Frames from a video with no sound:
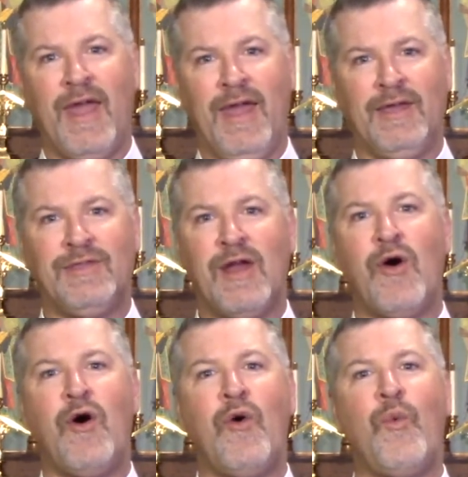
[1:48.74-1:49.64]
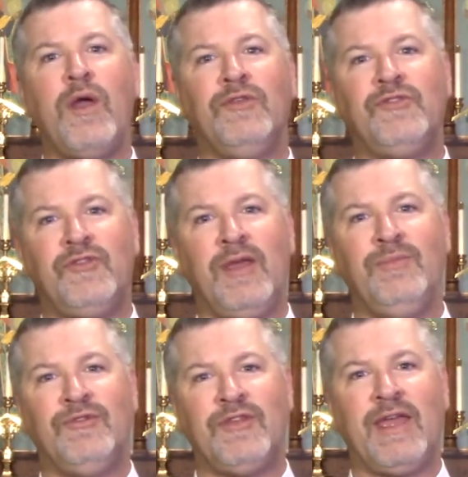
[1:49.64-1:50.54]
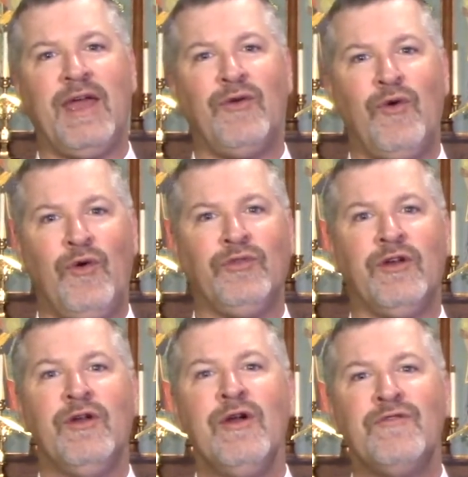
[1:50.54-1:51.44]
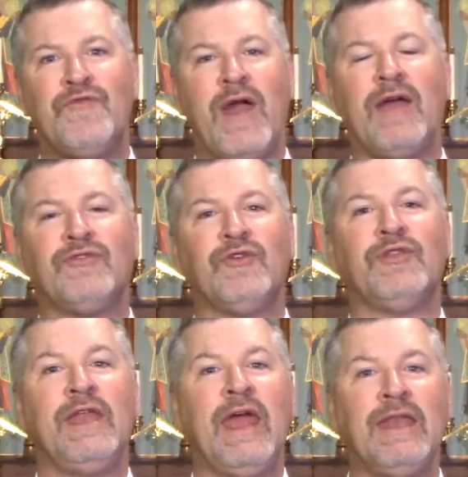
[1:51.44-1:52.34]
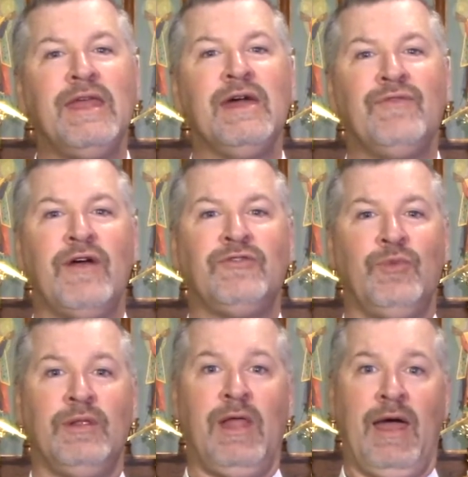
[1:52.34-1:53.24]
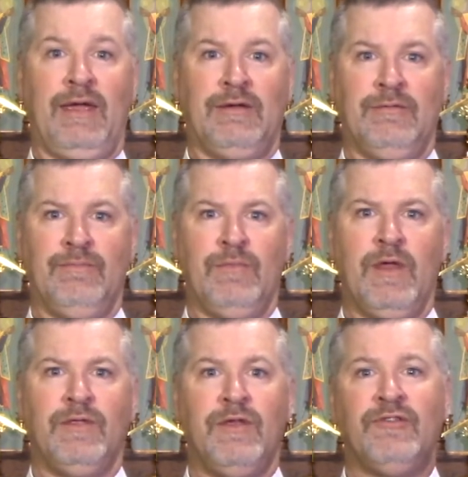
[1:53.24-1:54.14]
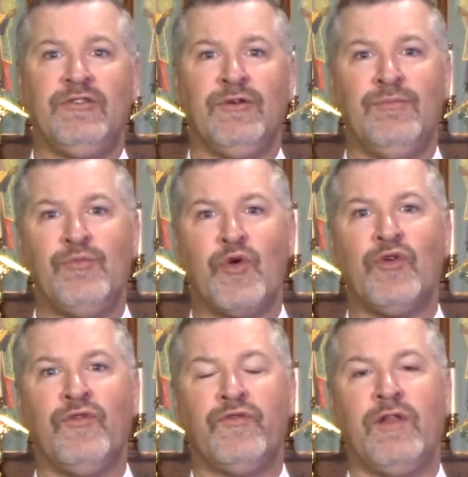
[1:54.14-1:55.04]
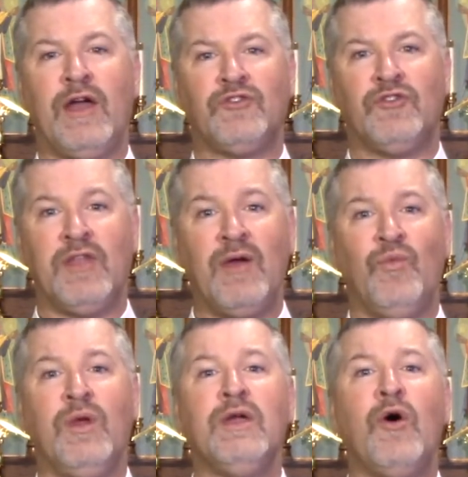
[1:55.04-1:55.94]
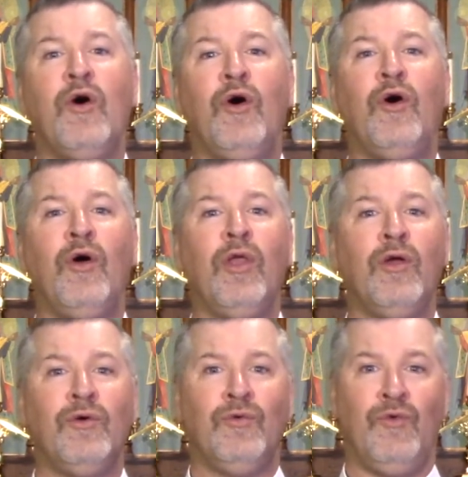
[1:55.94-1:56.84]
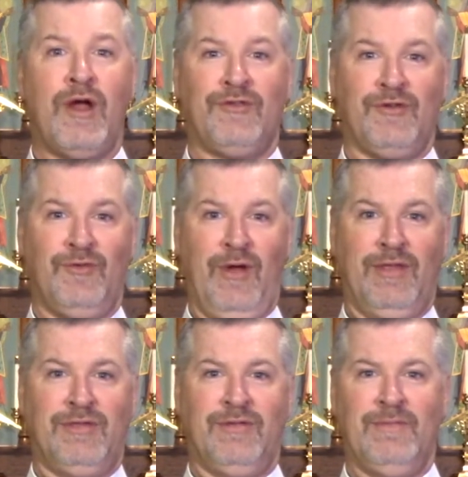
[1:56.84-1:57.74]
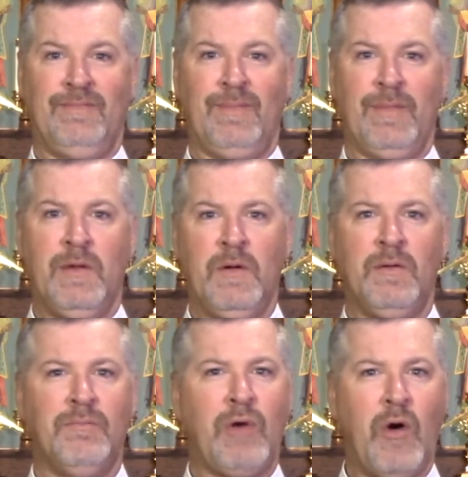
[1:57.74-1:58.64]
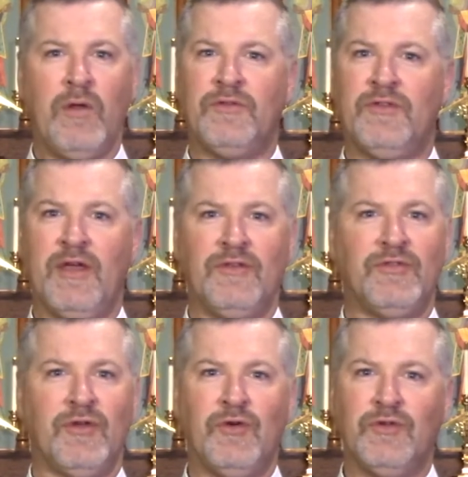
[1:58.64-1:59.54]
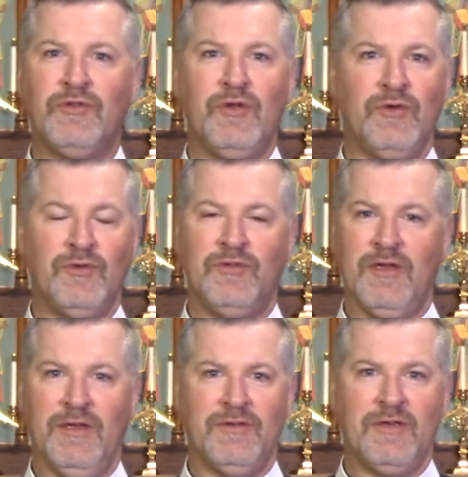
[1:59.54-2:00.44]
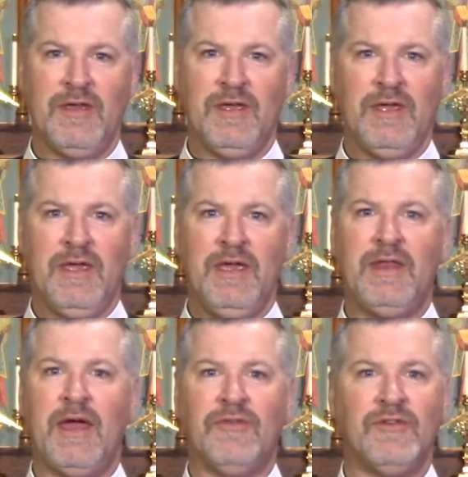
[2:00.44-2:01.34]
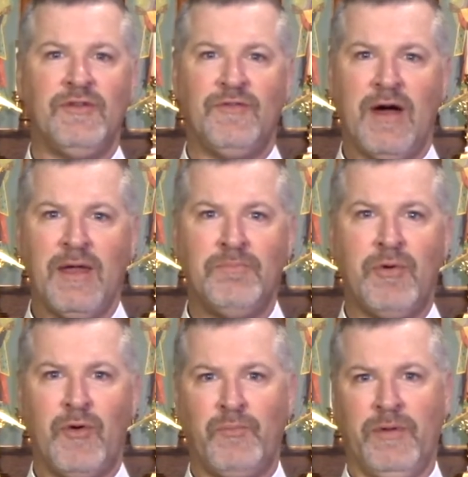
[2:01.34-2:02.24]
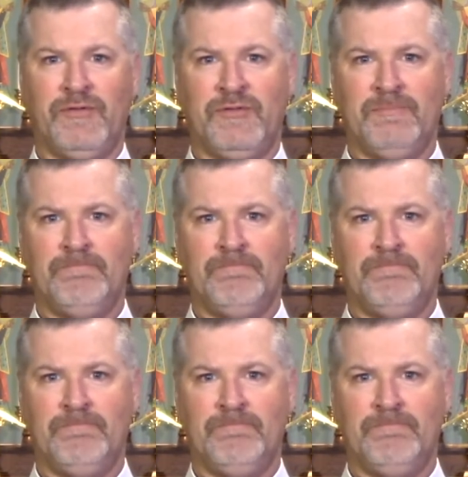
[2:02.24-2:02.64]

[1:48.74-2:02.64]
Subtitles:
ache, that always seems to get older faster than any of us would like, this mortal flesh that we all wrestle with. Paul says the good news is it has a divine purpose.